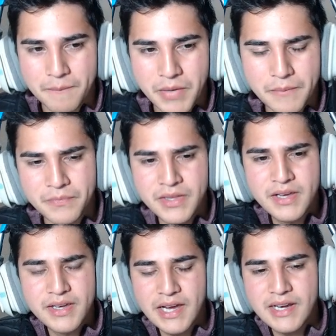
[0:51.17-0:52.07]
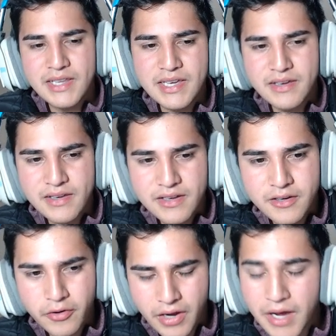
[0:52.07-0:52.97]
But kind of like
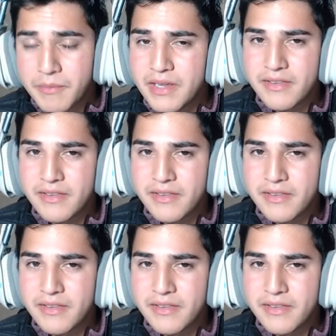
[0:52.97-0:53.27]
Konami